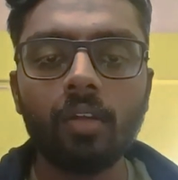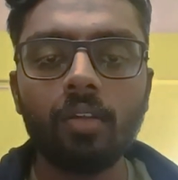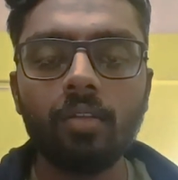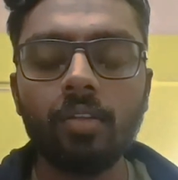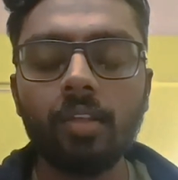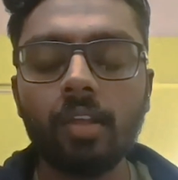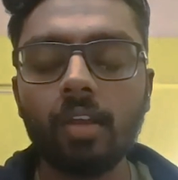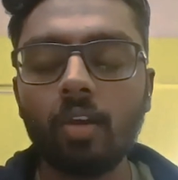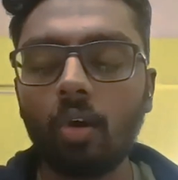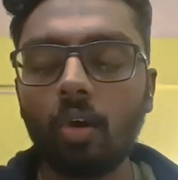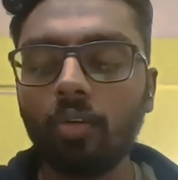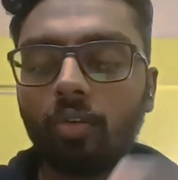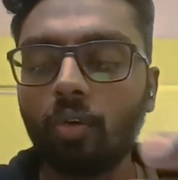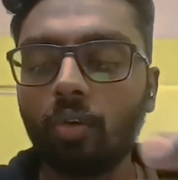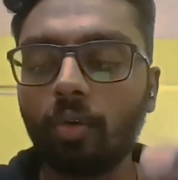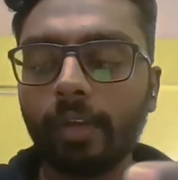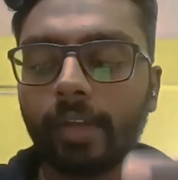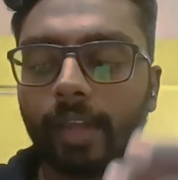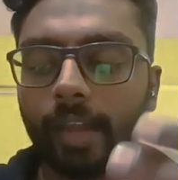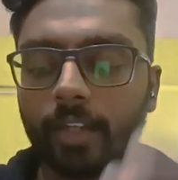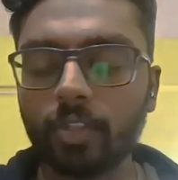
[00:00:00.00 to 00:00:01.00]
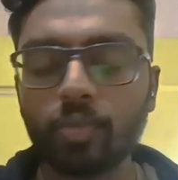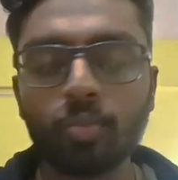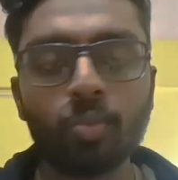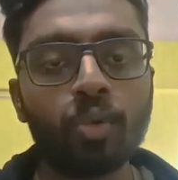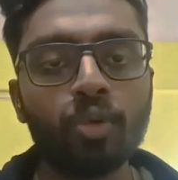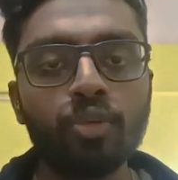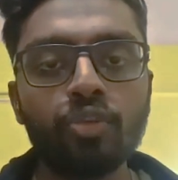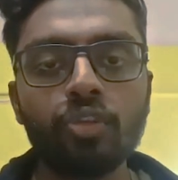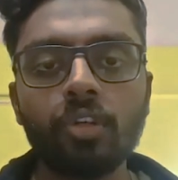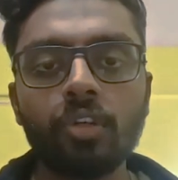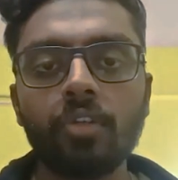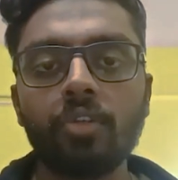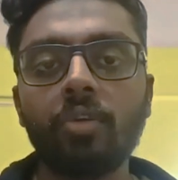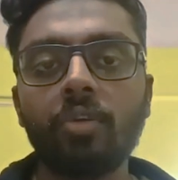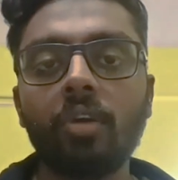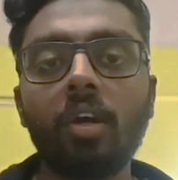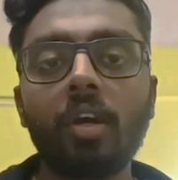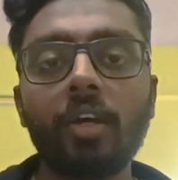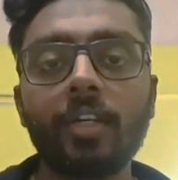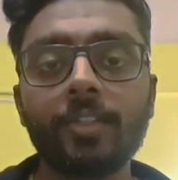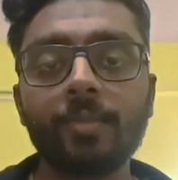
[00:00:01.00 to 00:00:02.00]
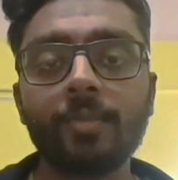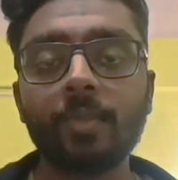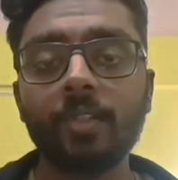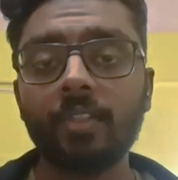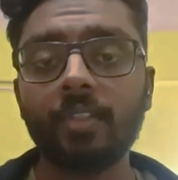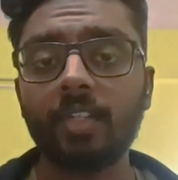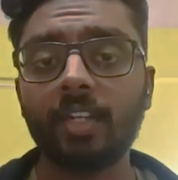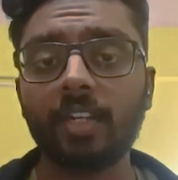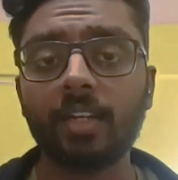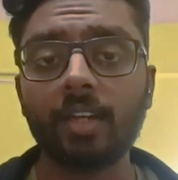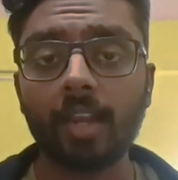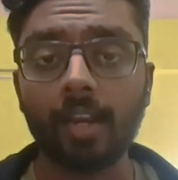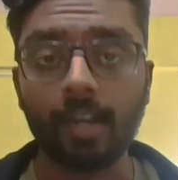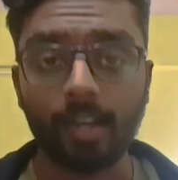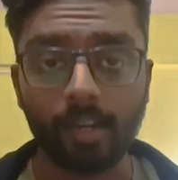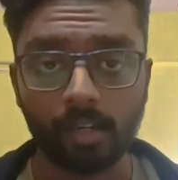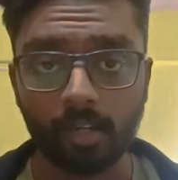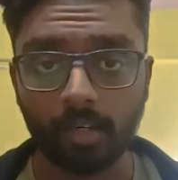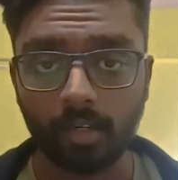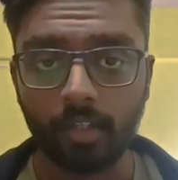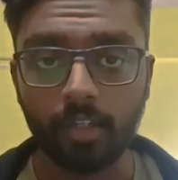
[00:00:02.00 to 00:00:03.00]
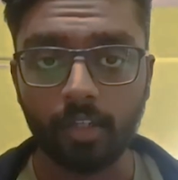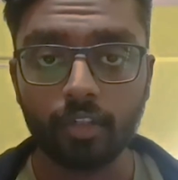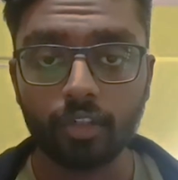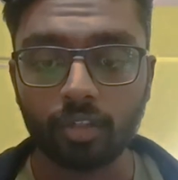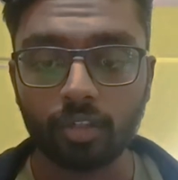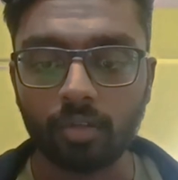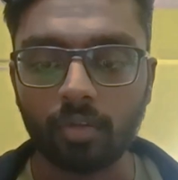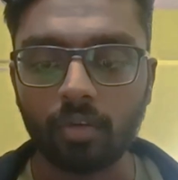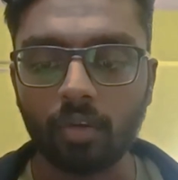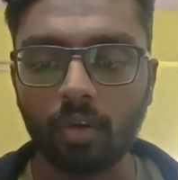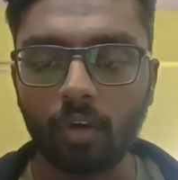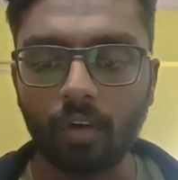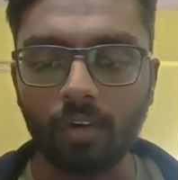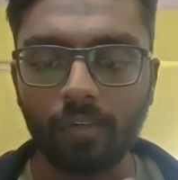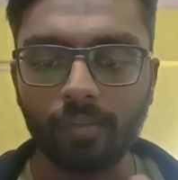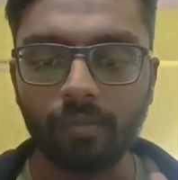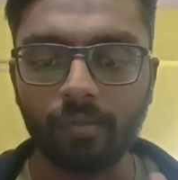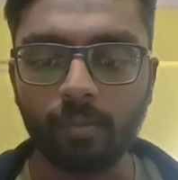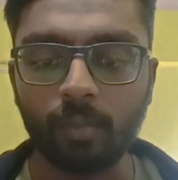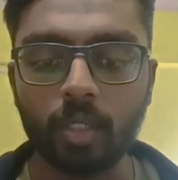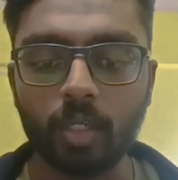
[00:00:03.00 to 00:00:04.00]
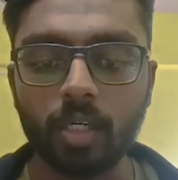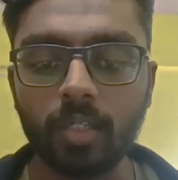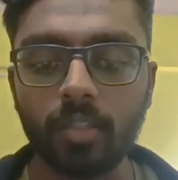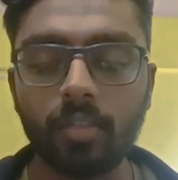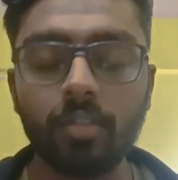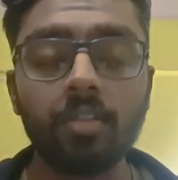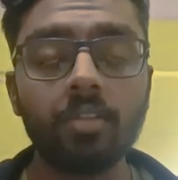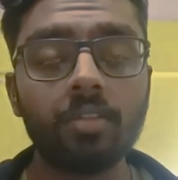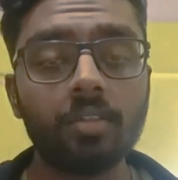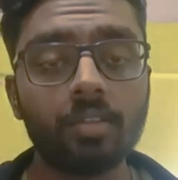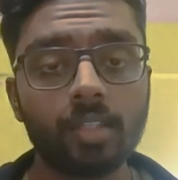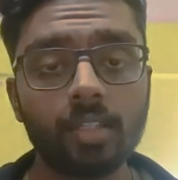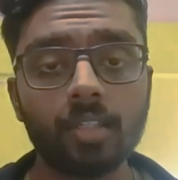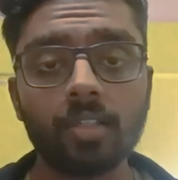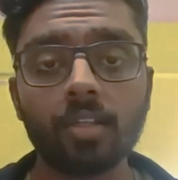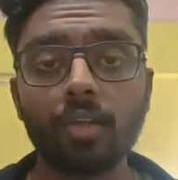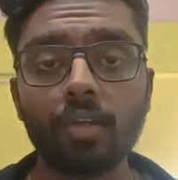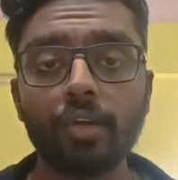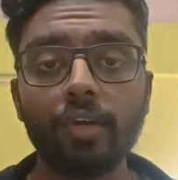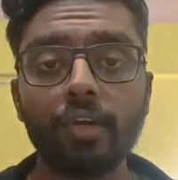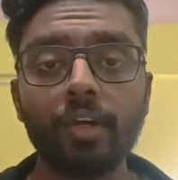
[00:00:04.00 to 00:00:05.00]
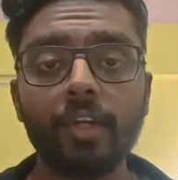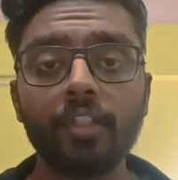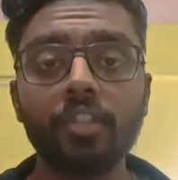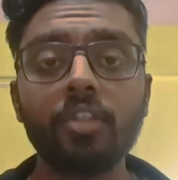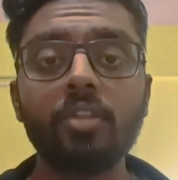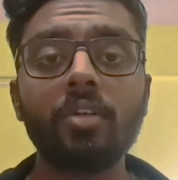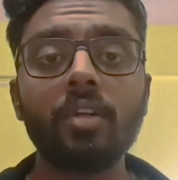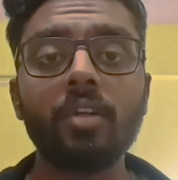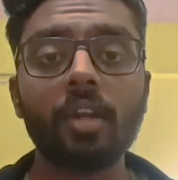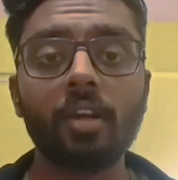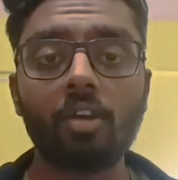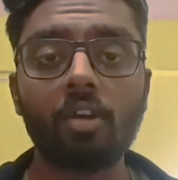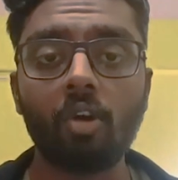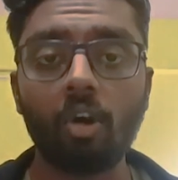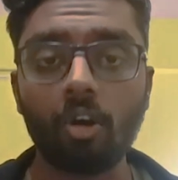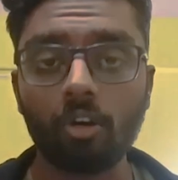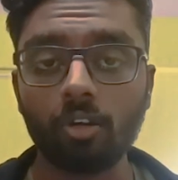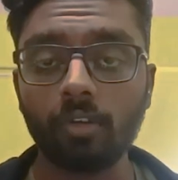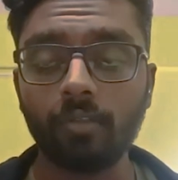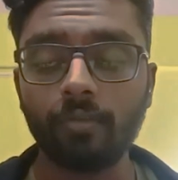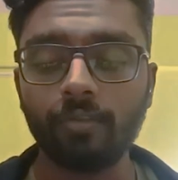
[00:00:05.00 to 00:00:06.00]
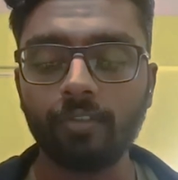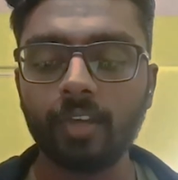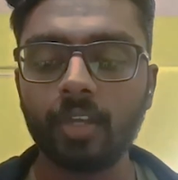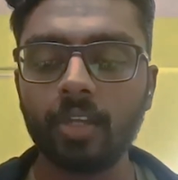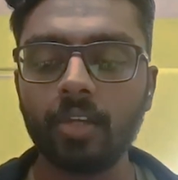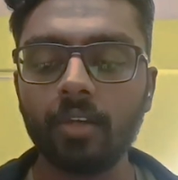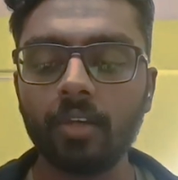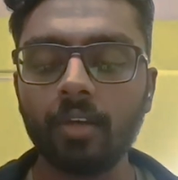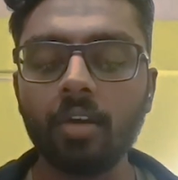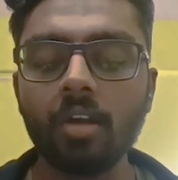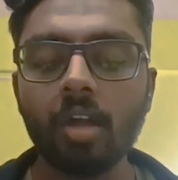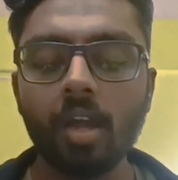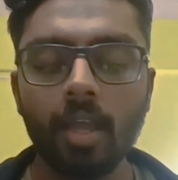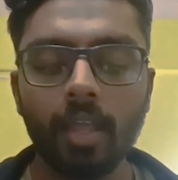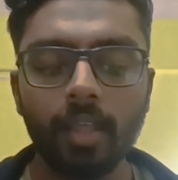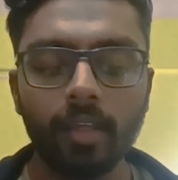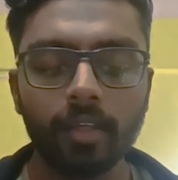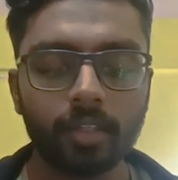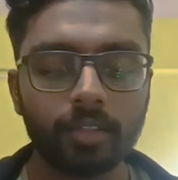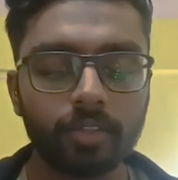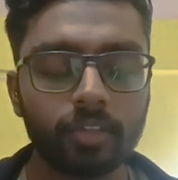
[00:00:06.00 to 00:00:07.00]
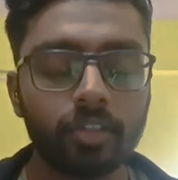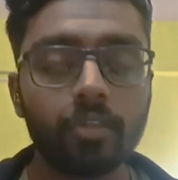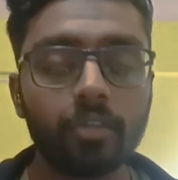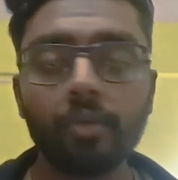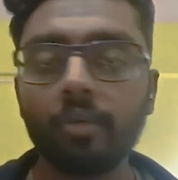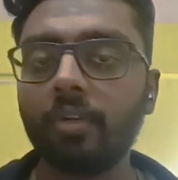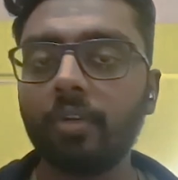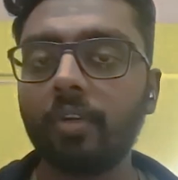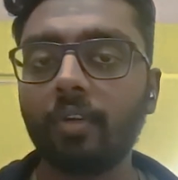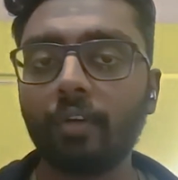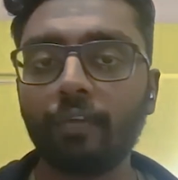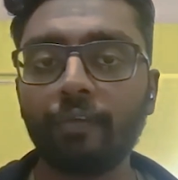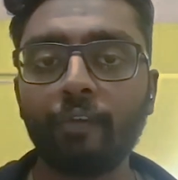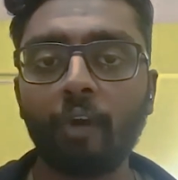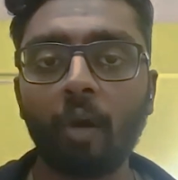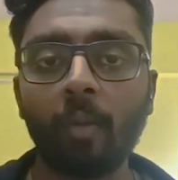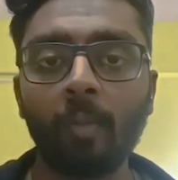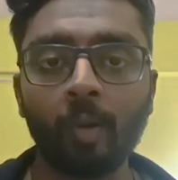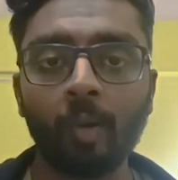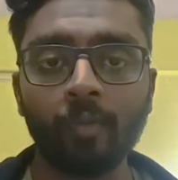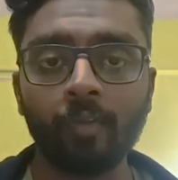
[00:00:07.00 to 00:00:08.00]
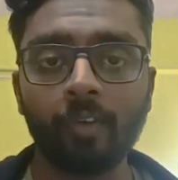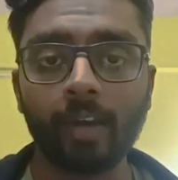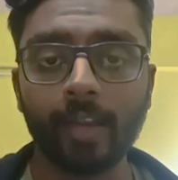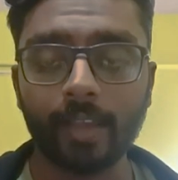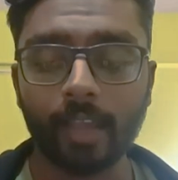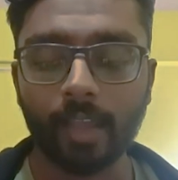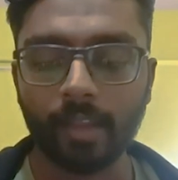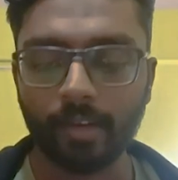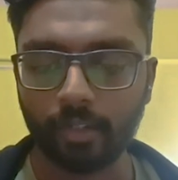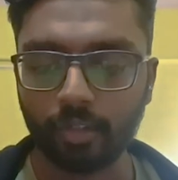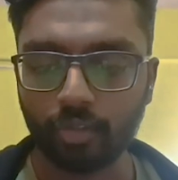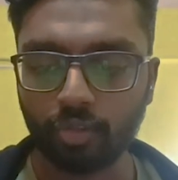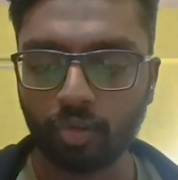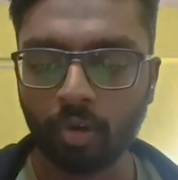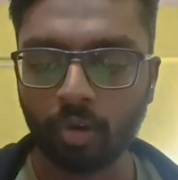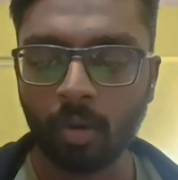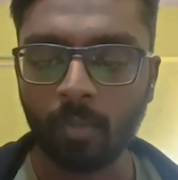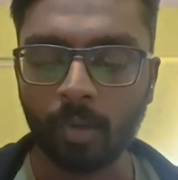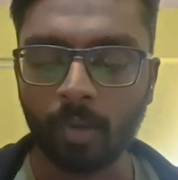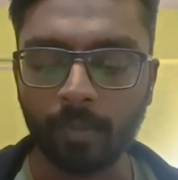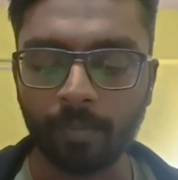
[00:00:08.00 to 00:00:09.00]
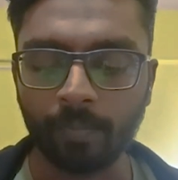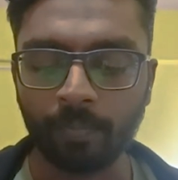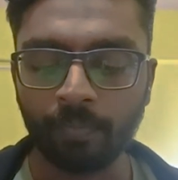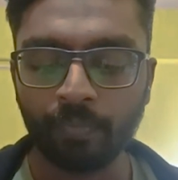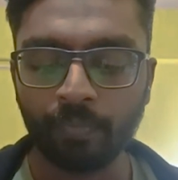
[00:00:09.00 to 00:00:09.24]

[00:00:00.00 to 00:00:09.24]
The ongoing exposure to her husband's declining condition of burns, discoloration, and organ failure constituted a form of vicarious trauma.